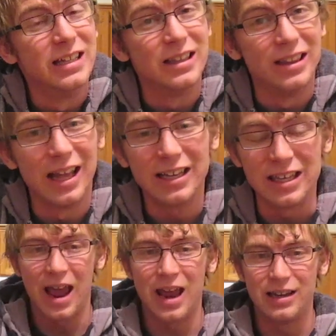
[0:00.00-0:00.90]

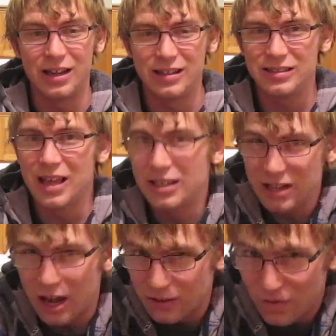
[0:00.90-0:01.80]
lucky. And it's that
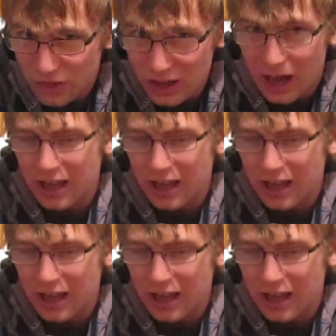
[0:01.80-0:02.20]
kind of thing.